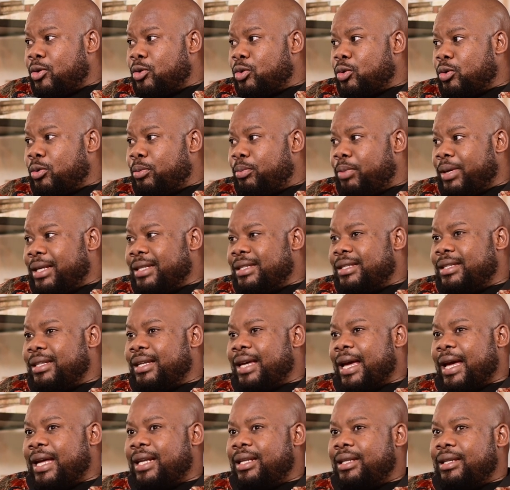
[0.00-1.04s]
So wow.
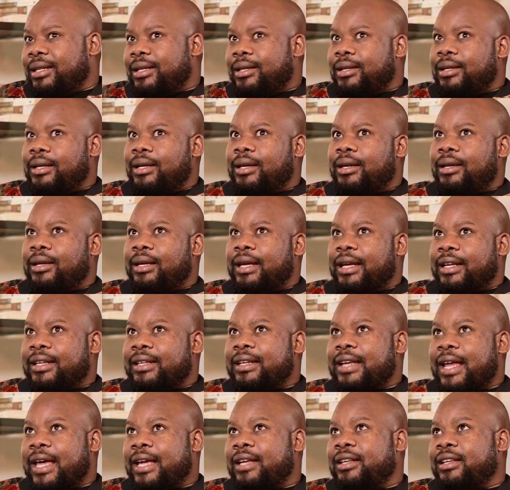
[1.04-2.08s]
basically, at
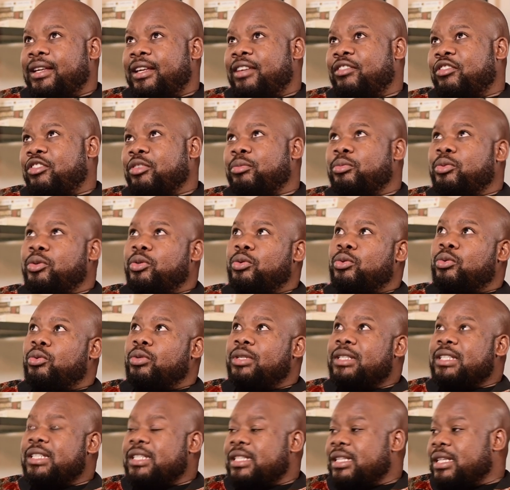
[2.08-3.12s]
night, everybody
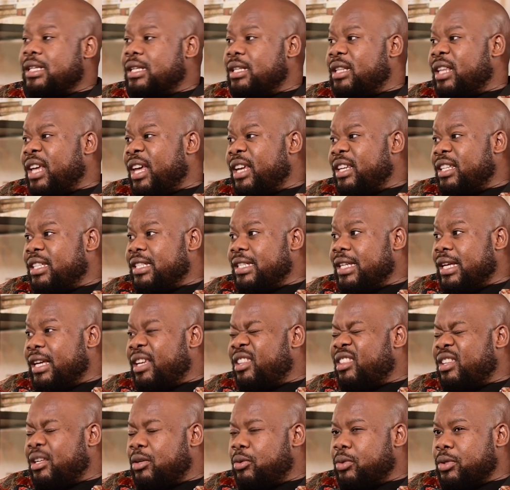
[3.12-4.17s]
could see the idea.
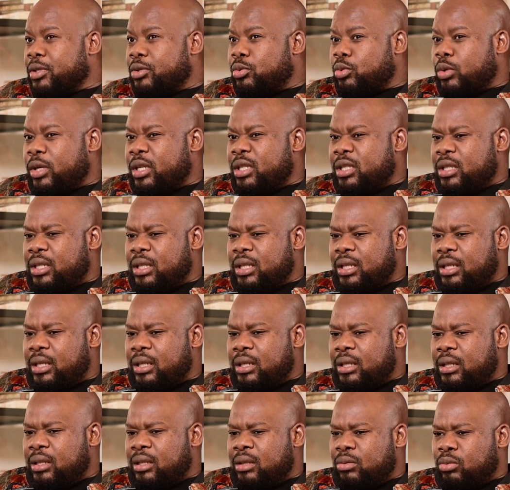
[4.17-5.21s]
And that was 20,
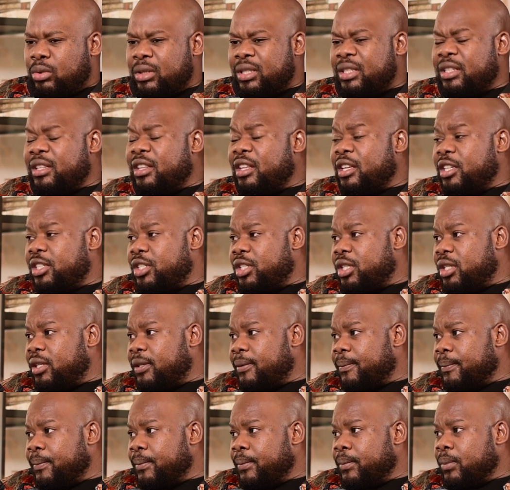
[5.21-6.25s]

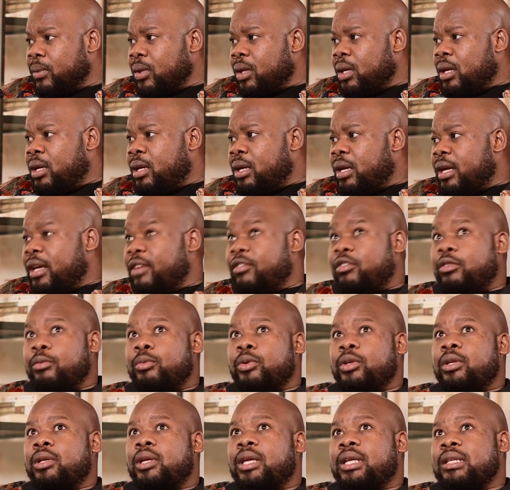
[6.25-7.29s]
2013. Wow.
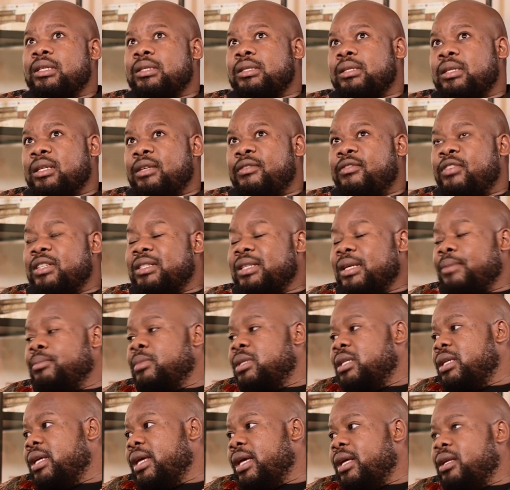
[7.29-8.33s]
Everybody can see. If it's
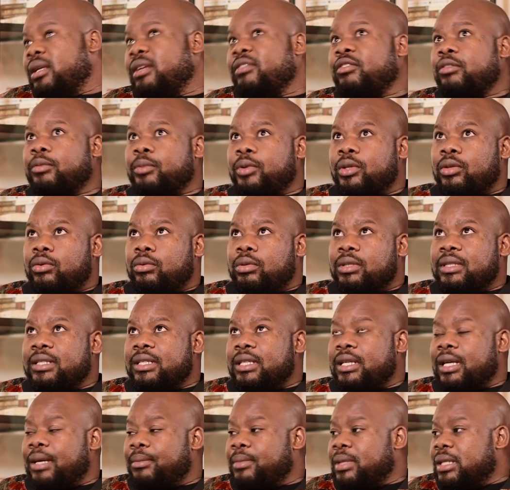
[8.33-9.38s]
MTN, everybody could
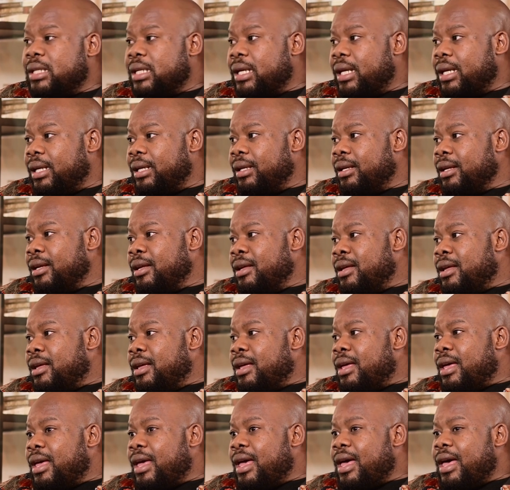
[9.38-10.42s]
see MTN.
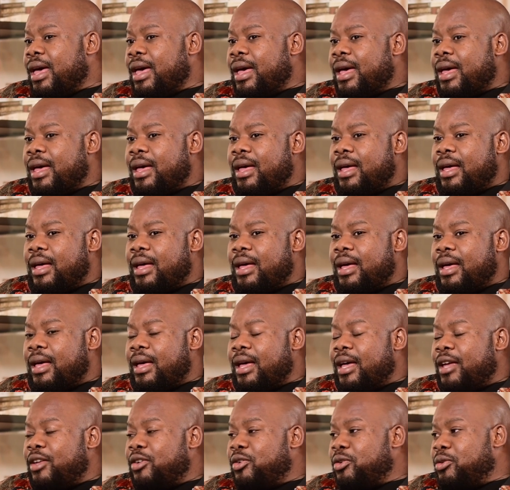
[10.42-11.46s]
Wow. Uh,
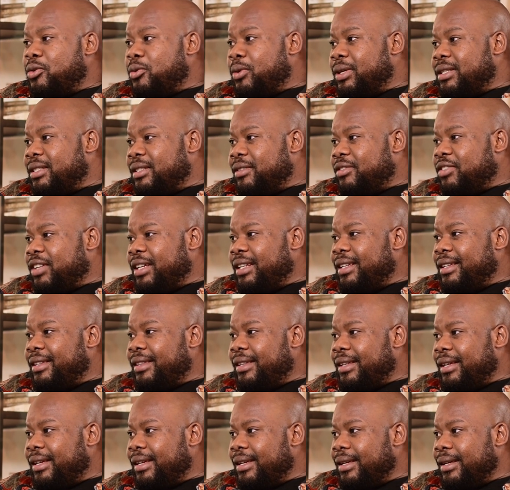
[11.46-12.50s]
and you know what the funny
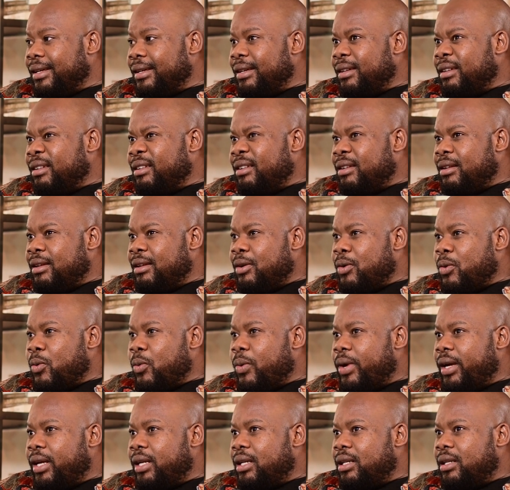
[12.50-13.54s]
thing? Yeah.
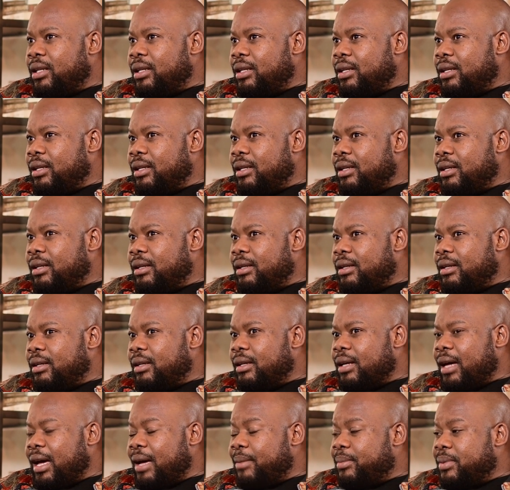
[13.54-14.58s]
When
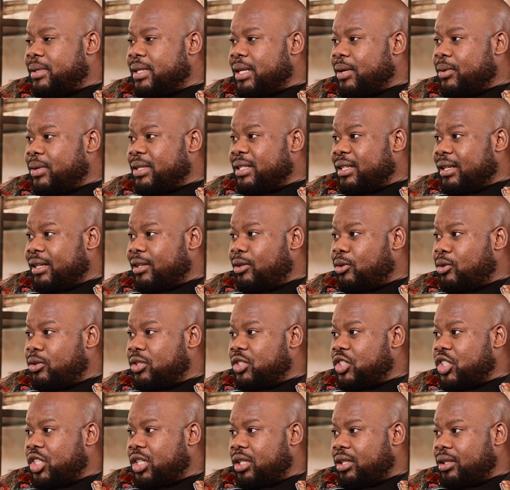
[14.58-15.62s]
ABSA was
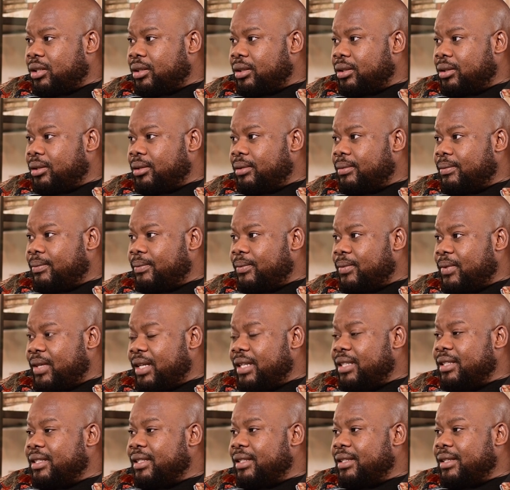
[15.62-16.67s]
relaunching. Mm -hmm.
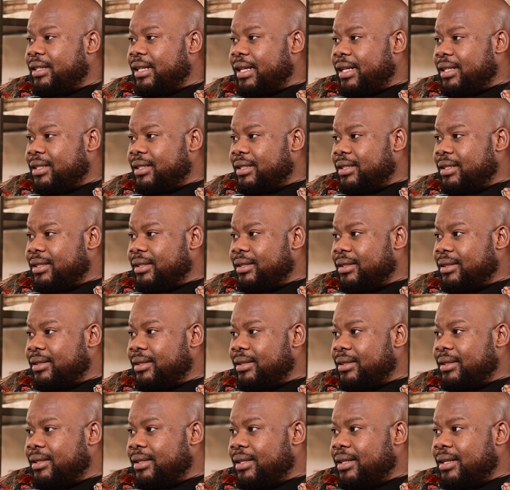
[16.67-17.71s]
They did that.
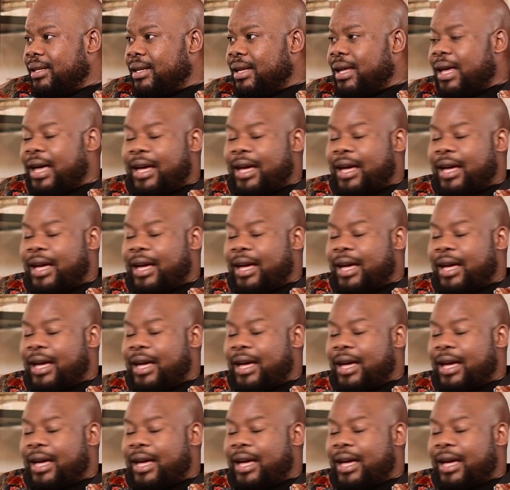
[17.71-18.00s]
Wow.